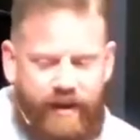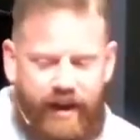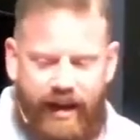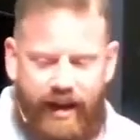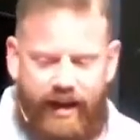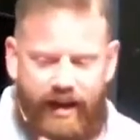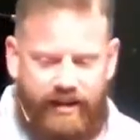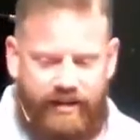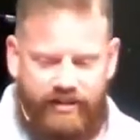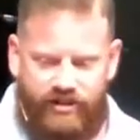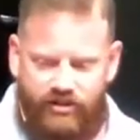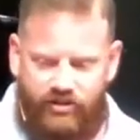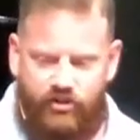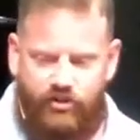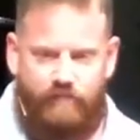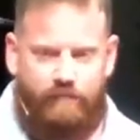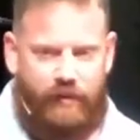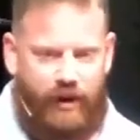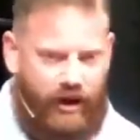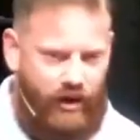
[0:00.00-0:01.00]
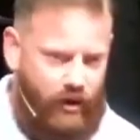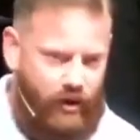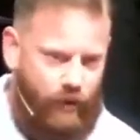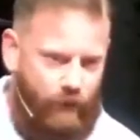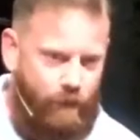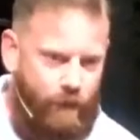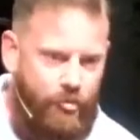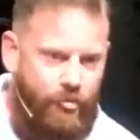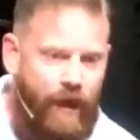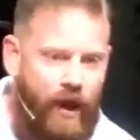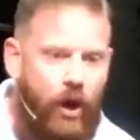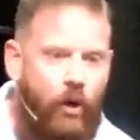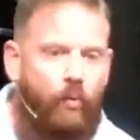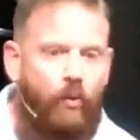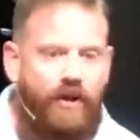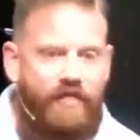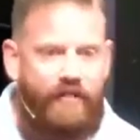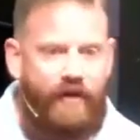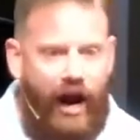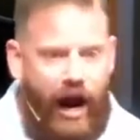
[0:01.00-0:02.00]
and despair.
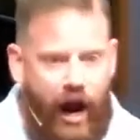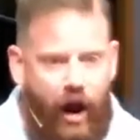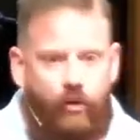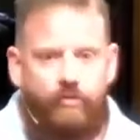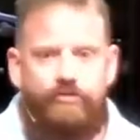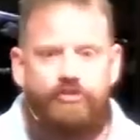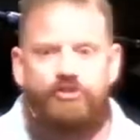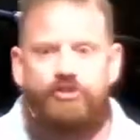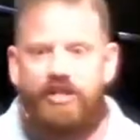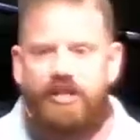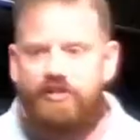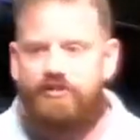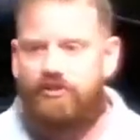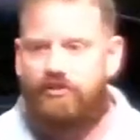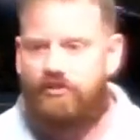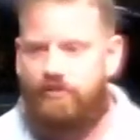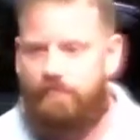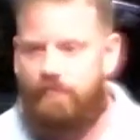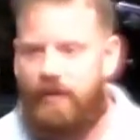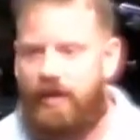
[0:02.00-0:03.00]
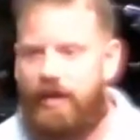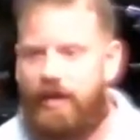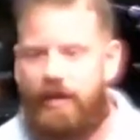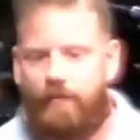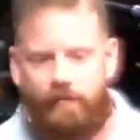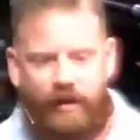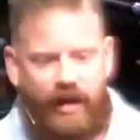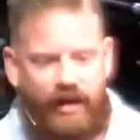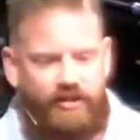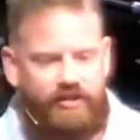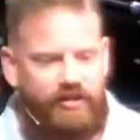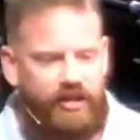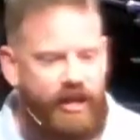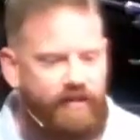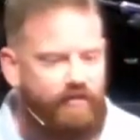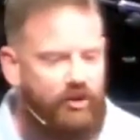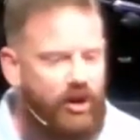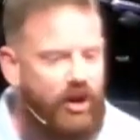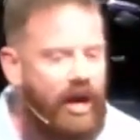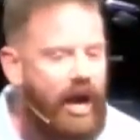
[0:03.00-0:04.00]
Without Jesus being my
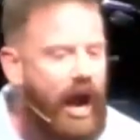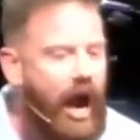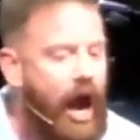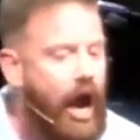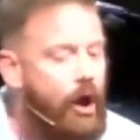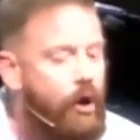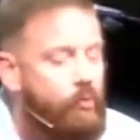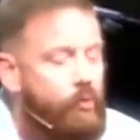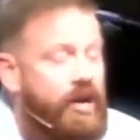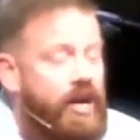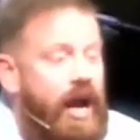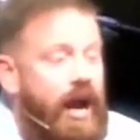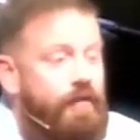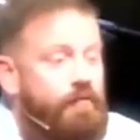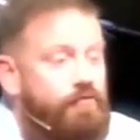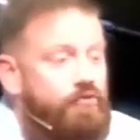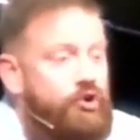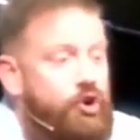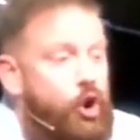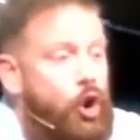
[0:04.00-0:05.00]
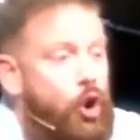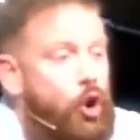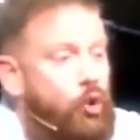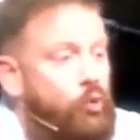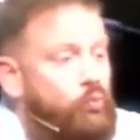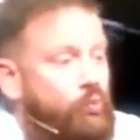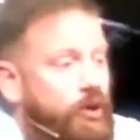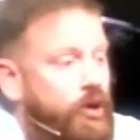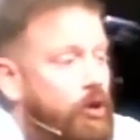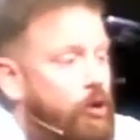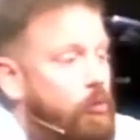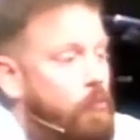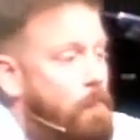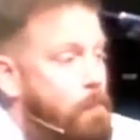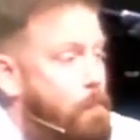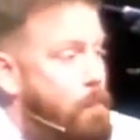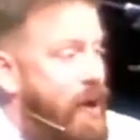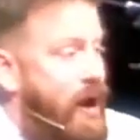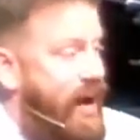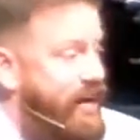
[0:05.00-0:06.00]
Savior, I would have no real
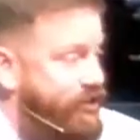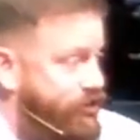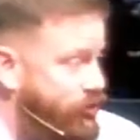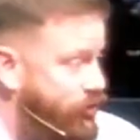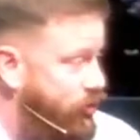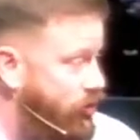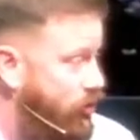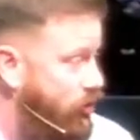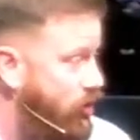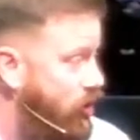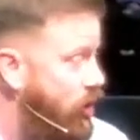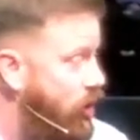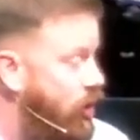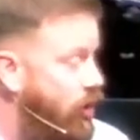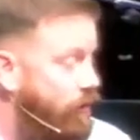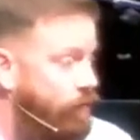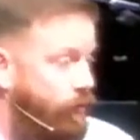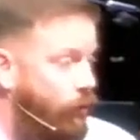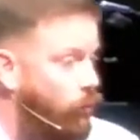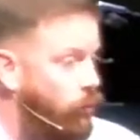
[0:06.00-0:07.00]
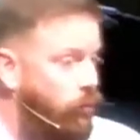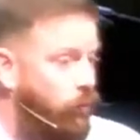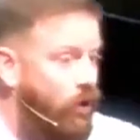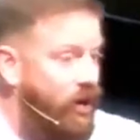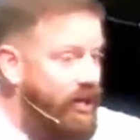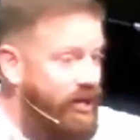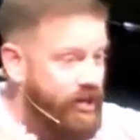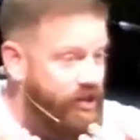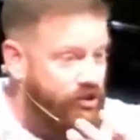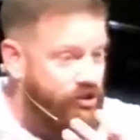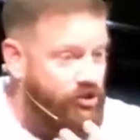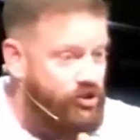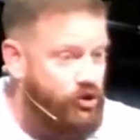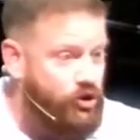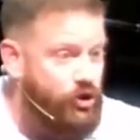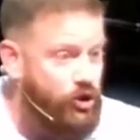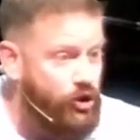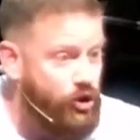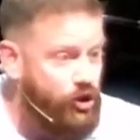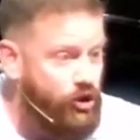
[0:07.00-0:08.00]
measure for what is
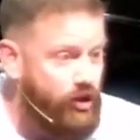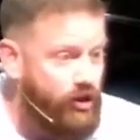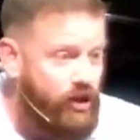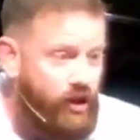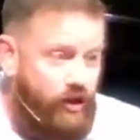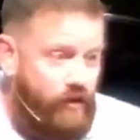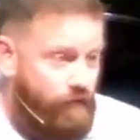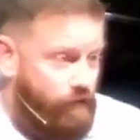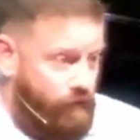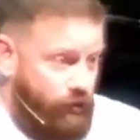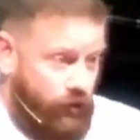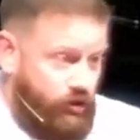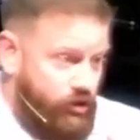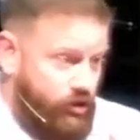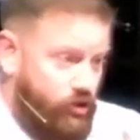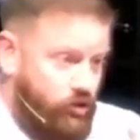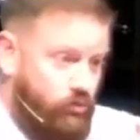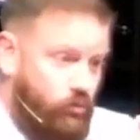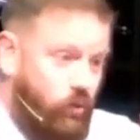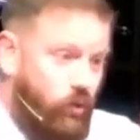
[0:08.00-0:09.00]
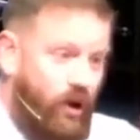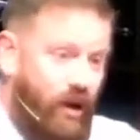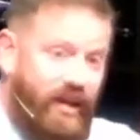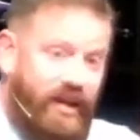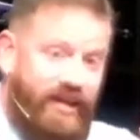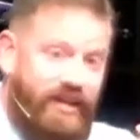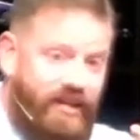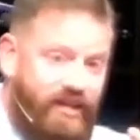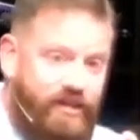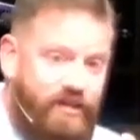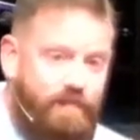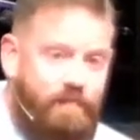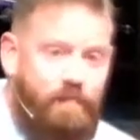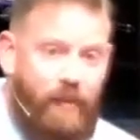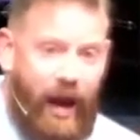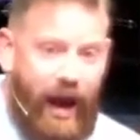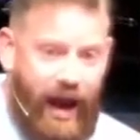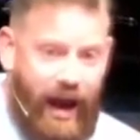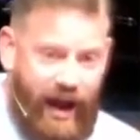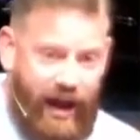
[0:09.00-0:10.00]
good versus what is
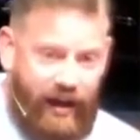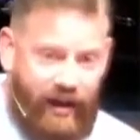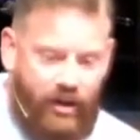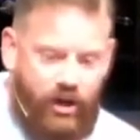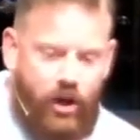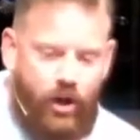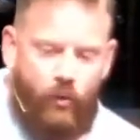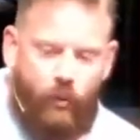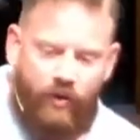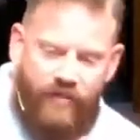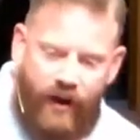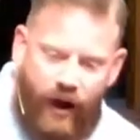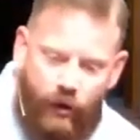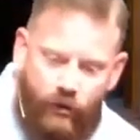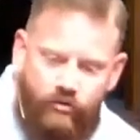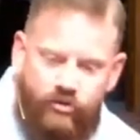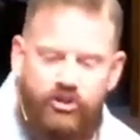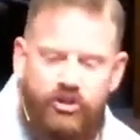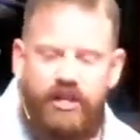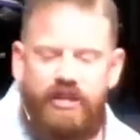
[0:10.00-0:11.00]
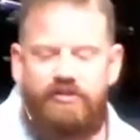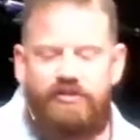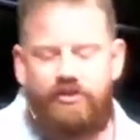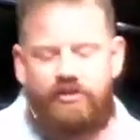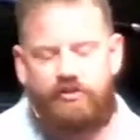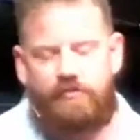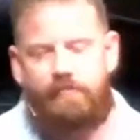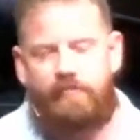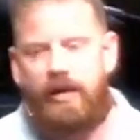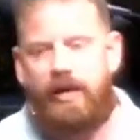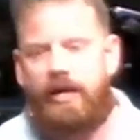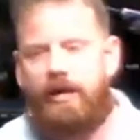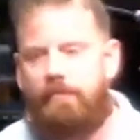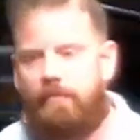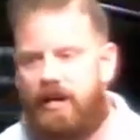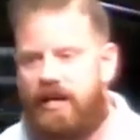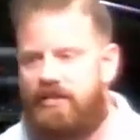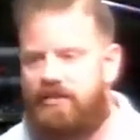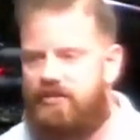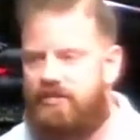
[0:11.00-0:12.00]
bad. Without Jesus being
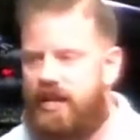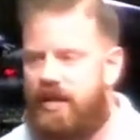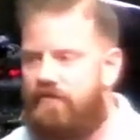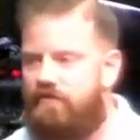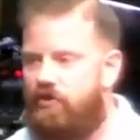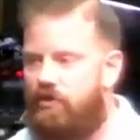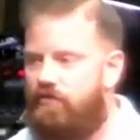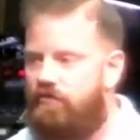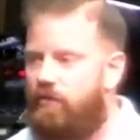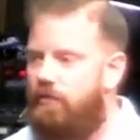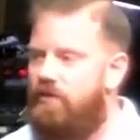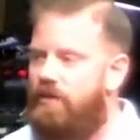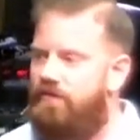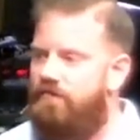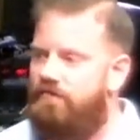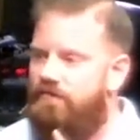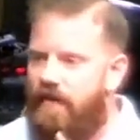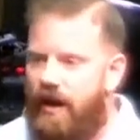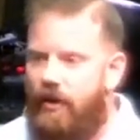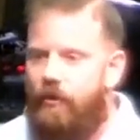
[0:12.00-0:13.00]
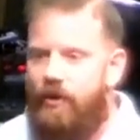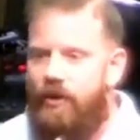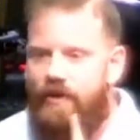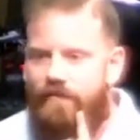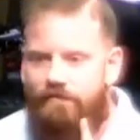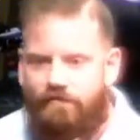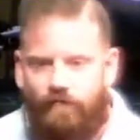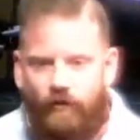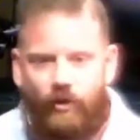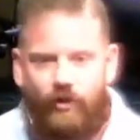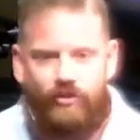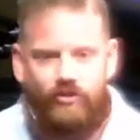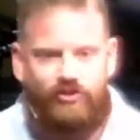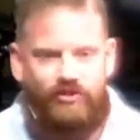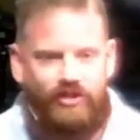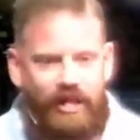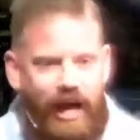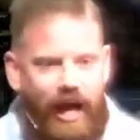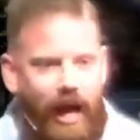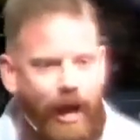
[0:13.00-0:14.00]
my Savior, from the very
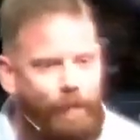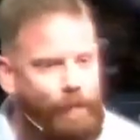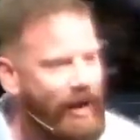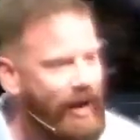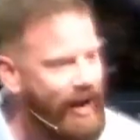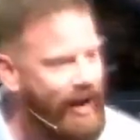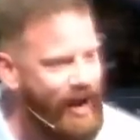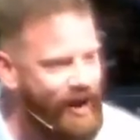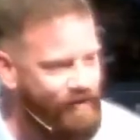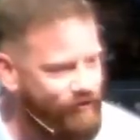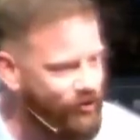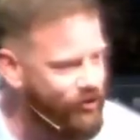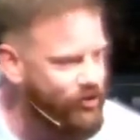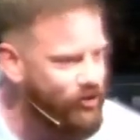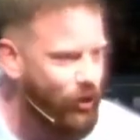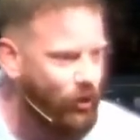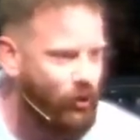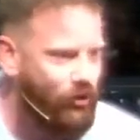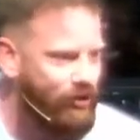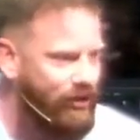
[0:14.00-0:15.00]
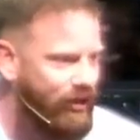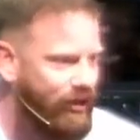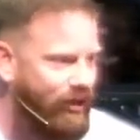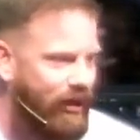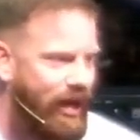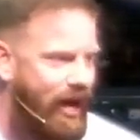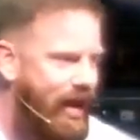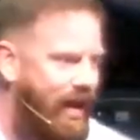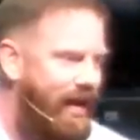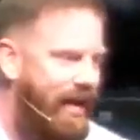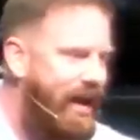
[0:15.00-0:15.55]
first time I ever told a lie